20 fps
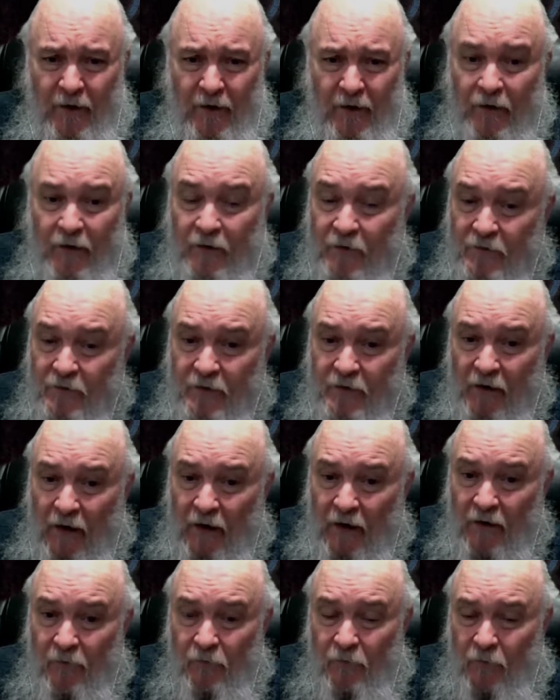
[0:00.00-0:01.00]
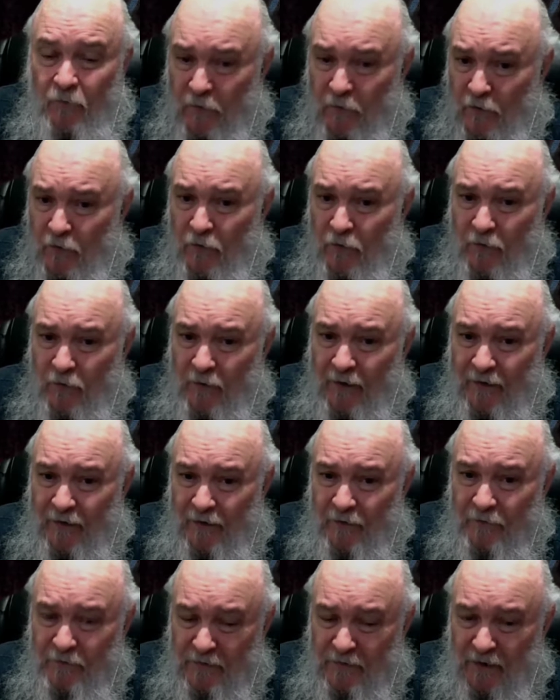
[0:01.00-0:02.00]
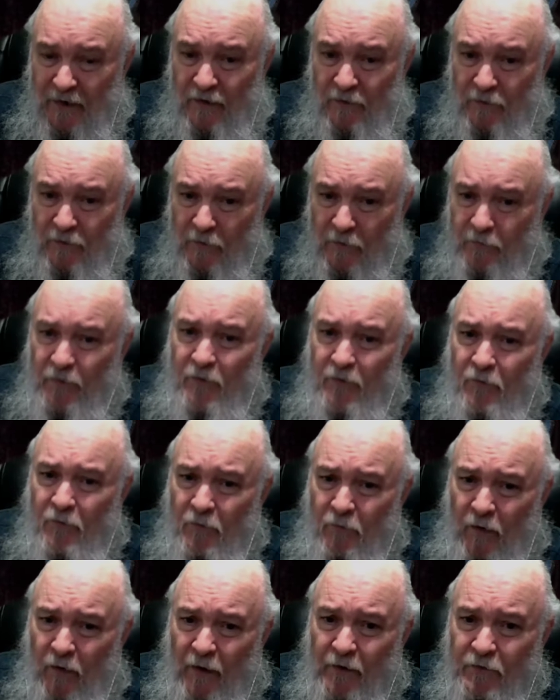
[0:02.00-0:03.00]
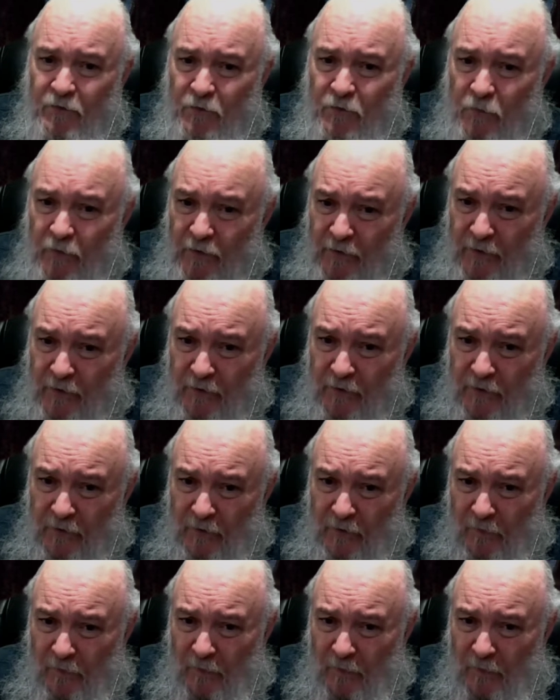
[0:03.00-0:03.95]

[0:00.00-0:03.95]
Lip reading: It is time for your grain of sand to be replaced with another.